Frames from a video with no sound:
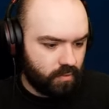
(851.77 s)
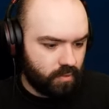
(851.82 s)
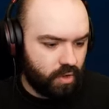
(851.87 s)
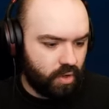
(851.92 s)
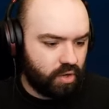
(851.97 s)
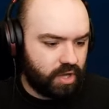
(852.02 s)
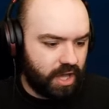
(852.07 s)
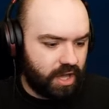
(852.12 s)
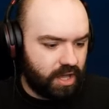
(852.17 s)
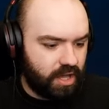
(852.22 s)

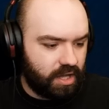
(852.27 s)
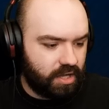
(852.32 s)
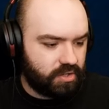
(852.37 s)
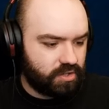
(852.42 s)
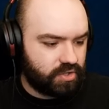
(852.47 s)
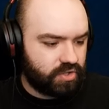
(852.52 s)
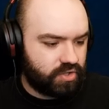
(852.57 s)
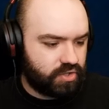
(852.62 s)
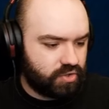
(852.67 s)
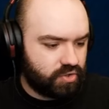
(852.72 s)
Okay, Ian,
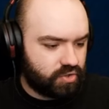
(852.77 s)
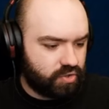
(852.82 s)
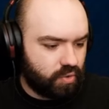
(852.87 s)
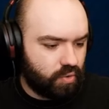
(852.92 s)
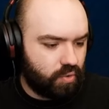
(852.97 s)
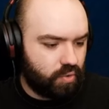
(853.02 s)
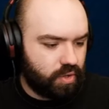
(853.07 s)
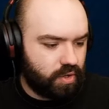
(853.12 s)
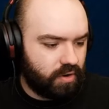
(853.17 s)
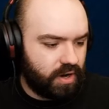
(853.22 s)
just use
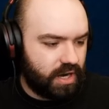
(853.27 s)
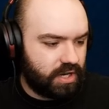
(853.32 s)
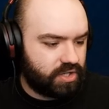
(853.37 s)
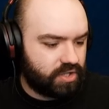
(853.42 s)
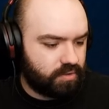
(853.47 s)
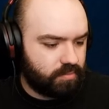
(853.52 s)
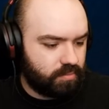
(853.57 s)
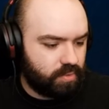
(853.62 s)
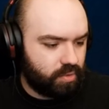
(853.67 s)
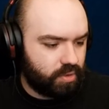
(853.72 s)
all your
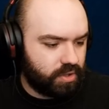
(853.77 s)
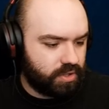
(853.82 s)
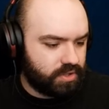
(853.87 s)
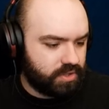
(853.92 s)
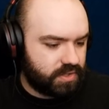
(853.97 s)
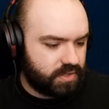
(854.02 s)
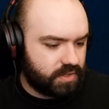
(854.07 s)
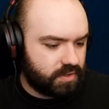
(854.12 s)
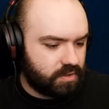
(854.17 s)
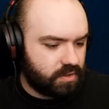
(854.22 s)
action
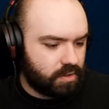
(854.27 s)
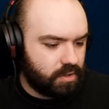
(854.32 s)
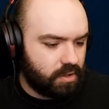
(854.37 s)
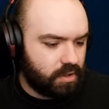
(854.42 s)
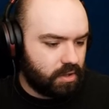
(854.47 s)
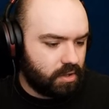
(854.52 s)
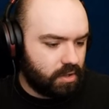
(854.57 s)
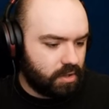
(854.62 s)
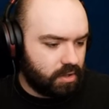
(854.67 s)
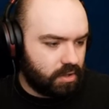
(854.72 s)
points.
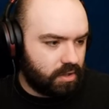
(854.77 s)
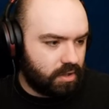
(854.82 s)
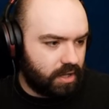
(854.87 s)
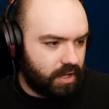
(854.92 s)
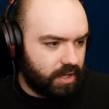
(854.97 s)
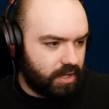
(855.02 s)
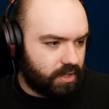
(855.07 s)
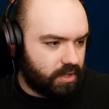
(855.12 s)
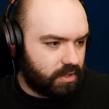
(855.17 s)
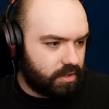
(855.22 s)

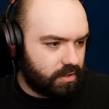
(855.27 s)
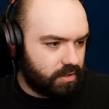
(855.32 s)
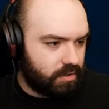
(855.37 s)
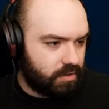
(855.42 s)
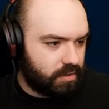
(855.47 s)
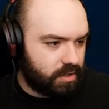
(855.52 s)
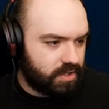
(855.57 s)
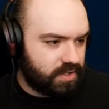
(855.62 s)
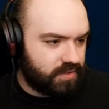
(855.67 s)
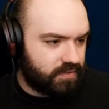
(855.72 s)
Like,
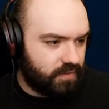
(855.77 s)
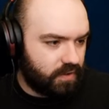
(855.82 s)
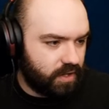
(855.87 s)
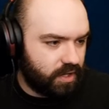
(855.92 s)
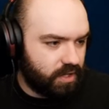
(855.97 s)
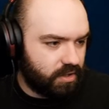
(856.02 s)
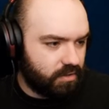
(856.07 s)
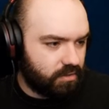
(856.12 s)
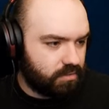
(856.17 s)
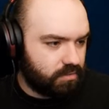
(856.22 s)
that's
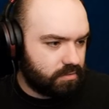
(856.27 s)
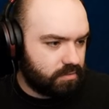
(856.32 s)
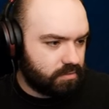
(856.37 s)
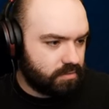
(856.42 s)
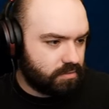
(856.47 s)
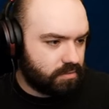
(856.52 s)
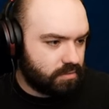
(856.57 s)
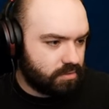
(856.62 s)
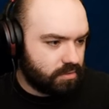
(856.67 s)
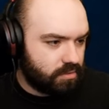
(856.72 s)
fine.
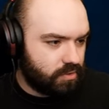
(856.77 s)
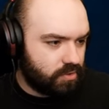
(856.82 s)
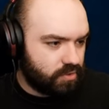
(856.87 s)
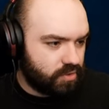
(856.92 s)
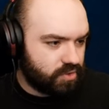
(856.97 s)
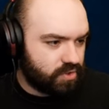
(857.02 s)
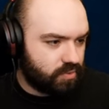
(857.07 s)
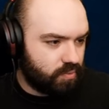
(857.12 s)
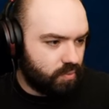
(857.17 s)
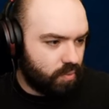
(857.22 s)

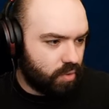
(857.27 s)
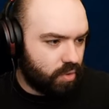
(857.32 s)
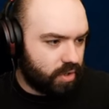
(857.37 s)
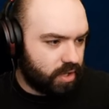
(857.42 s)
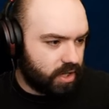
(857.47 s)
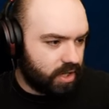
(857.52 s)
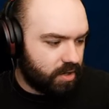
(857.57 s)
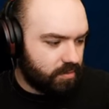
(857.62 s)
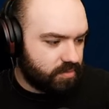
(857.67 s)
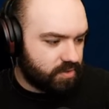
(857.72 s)
Just
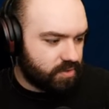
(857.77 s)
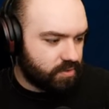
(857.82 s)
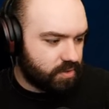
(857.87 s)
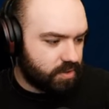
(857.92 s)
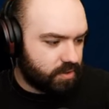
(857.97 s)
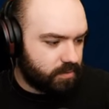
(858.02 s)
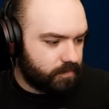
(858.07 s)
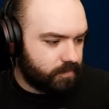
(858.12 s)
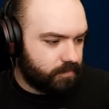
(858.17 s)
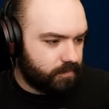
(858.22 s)
walking up to it